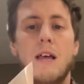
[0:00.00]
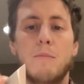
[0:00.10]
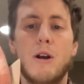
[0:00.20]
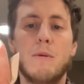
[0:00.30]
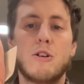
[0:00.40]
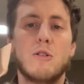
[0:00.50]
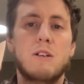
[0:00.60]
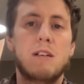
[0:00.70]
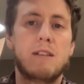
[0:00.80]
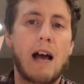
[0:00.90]
Pretty much
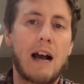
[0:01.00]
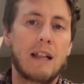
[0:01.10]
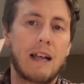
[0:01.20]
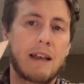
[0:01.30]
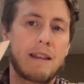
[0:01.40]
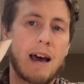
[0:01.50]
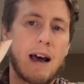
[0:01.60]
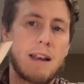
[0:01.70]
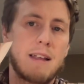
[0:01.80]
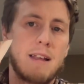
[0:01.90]
looks exactly like
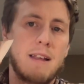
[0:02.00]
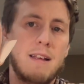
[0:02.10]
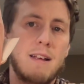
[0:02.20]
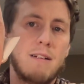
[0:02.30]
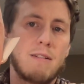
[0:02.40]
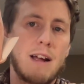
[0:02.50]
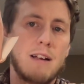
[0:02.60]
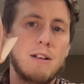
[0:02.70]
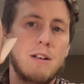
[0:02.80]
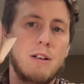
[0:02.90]
that,
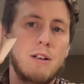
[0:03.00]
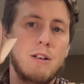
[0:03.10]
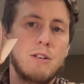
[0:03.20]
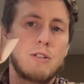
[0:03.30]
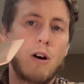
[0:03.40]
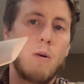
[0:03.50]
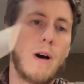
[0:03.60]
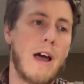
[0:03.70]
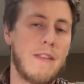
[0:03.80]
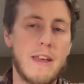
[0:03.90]
right? So,
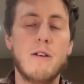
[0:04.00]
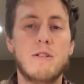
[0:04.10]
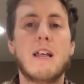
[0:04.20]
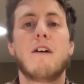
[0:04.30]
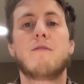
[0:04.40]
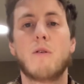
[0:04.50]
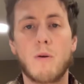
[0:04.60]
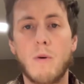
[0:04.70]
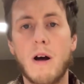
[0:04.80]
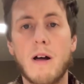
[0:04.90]
and they use that for
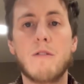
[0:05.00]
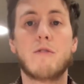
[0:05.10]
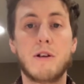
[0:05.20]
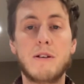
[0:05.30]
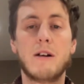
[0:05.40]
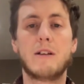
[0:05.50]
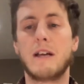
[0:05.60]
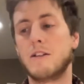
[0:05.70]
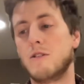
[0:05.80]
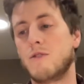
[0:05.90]
what? For utility.
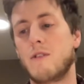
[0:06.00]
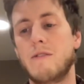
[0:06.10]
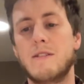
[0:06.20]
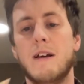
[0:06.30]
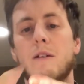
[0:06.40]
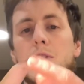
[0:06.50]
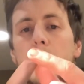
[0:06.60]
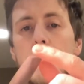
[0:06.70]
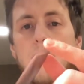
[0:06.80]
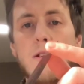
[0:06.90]
It's used for everything.
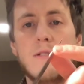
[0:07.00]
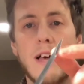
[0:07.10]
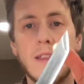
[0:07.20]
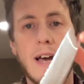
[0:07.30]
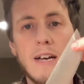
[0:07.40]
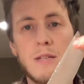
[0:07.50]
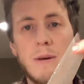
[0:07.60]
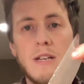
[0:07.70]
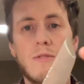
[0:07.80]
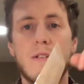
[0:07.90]
You can use that last
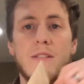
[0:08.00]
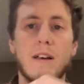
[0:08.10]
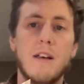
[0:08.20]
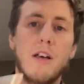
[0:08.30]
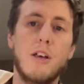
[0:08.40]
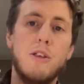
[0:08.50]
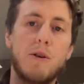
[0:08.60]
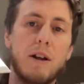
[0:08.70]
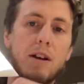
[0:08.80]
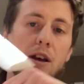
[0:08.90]
piece for everything. You
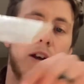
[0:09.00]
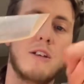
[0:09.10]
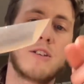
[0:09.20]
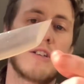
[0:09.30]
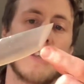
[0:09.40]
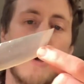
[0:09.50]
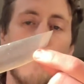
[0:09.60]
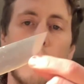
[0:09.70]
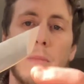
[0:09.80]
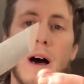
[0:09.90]
can slit
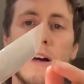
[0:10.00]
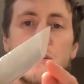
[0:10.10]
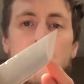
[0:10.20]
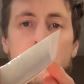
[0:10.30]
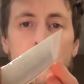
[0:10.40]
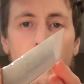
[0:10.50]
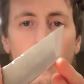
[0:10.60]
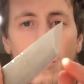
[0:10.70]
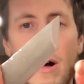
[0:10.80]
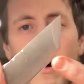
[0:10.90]
open boxes so
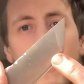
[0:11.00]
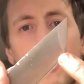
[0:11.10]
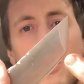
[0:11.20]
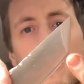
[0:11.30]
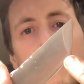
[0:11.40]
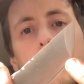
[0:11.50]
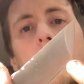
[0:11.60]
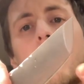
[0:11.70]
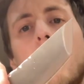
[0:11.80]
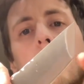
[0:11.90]
well with the
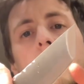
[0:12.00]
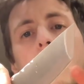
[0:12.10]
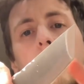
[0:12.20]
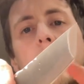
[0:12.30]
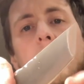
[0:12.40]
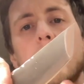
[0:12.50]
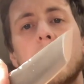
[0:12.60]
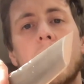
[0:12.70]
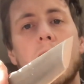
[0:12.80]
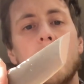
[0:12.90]
Yokote region
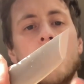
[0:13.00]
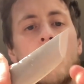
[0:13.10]
there.